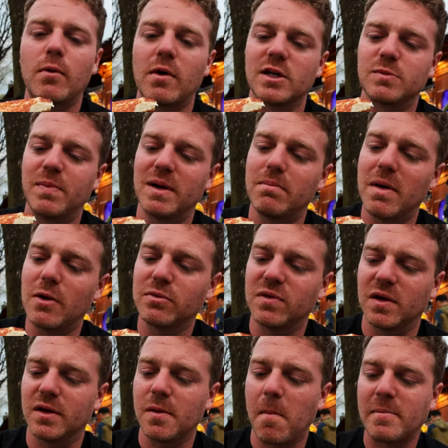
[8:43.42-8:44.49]
where it's been
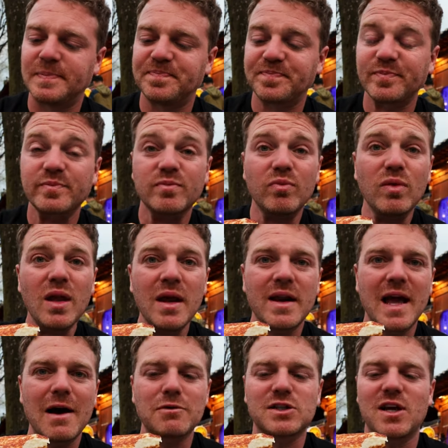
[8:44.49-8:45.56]
melted.
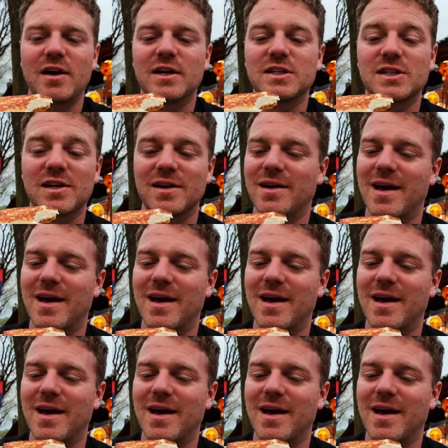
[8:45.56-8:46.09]
The outside is